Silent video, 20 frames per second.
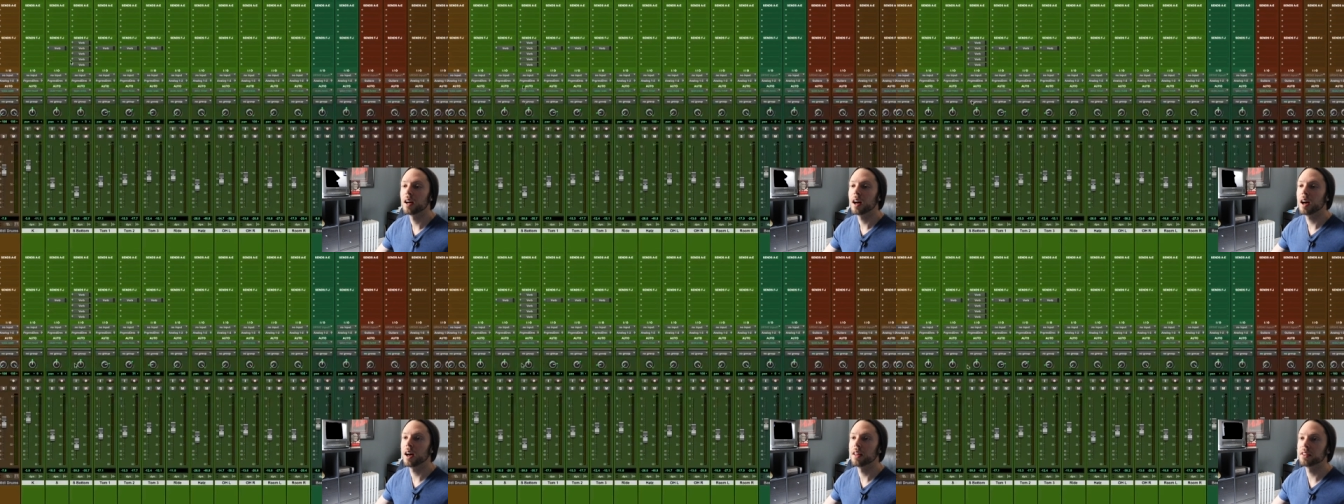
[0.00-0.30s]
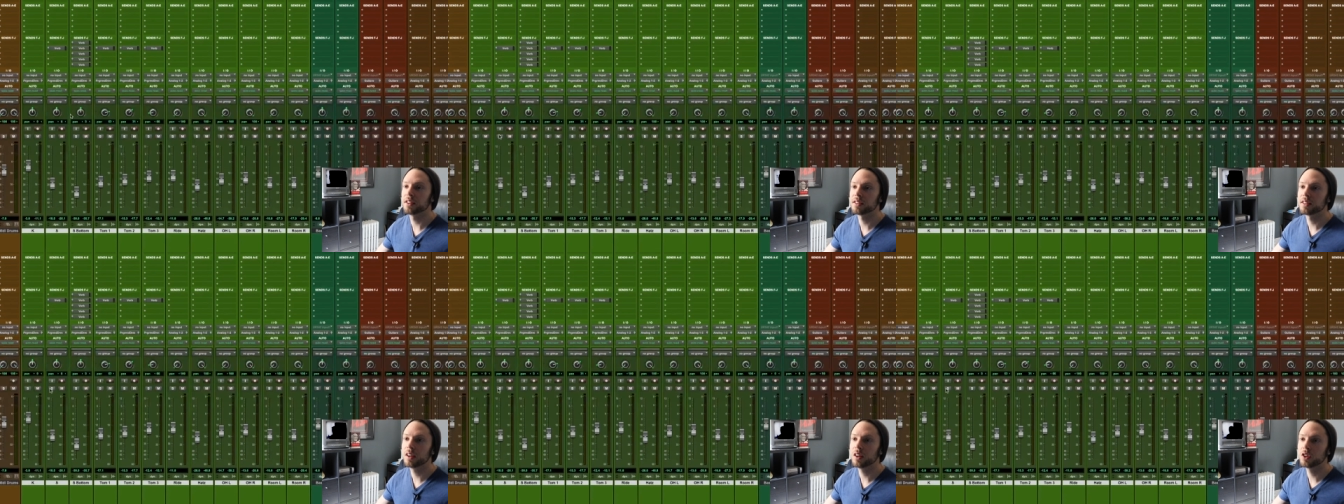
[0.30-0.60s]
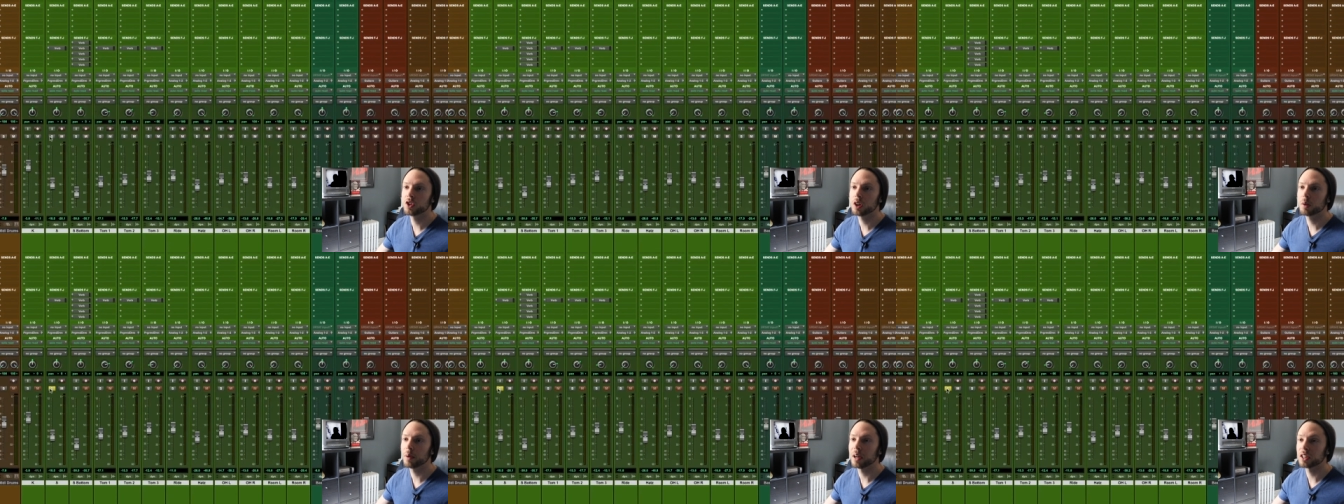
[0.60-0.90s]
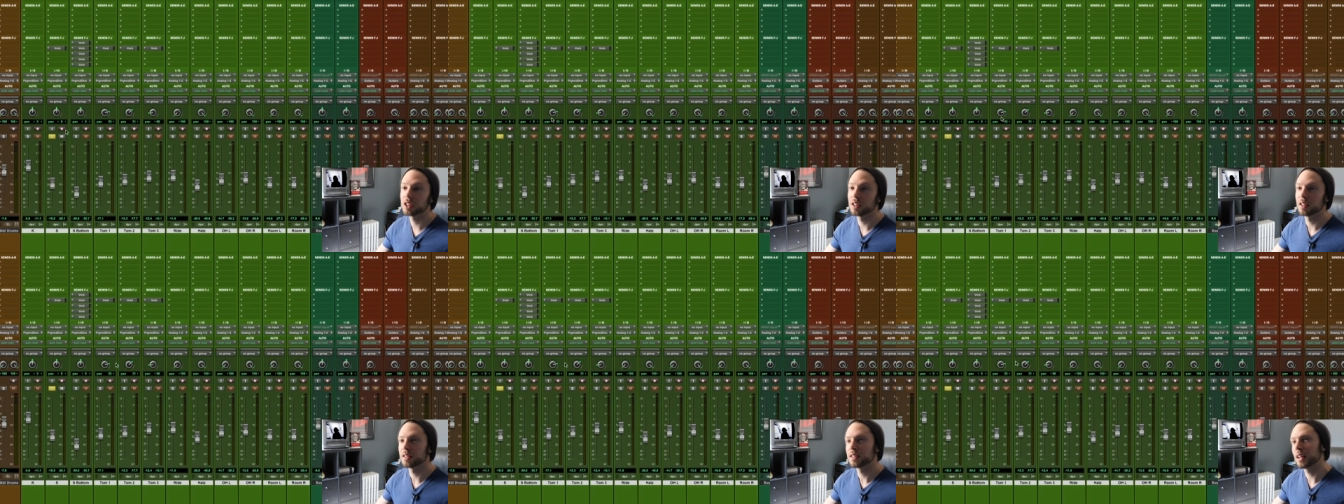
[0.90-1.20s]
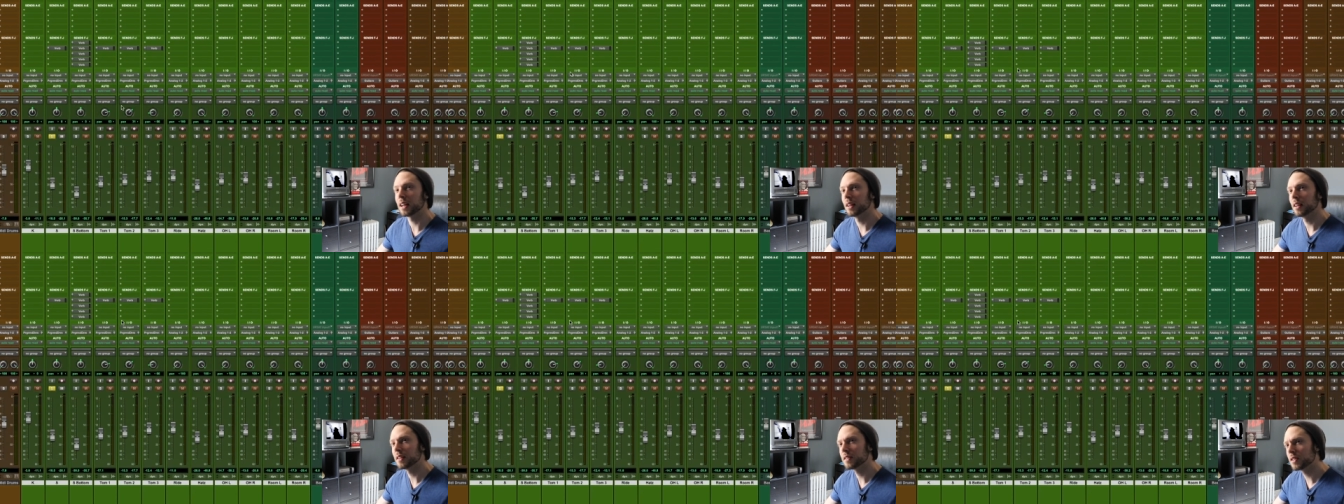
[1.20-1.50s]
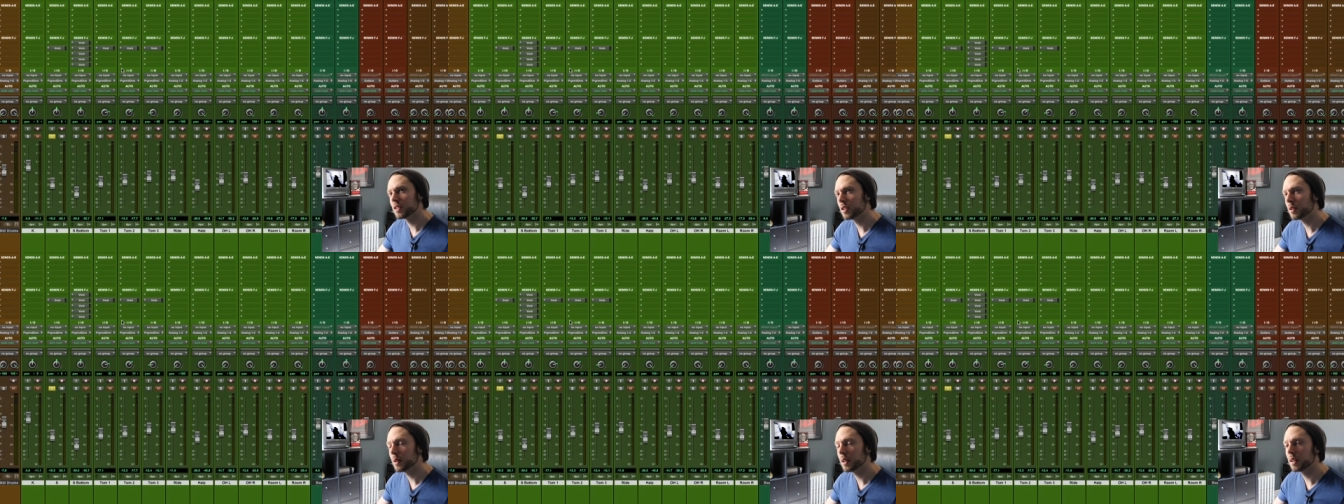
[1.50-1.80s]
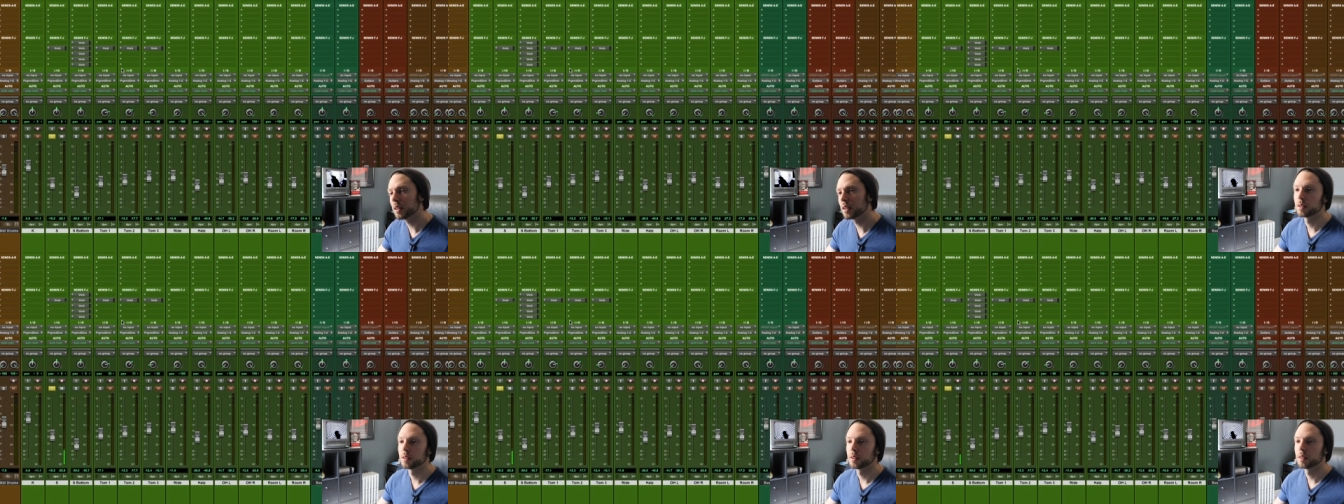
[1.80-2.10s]
on the snare drum. Actually, let's take a listen to
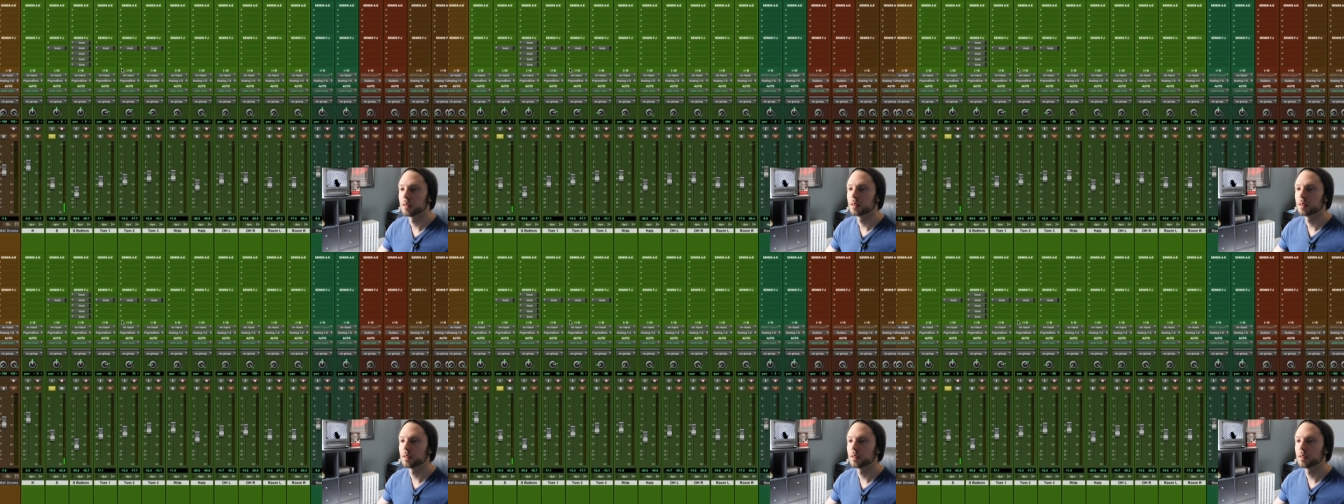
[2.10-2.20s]
it.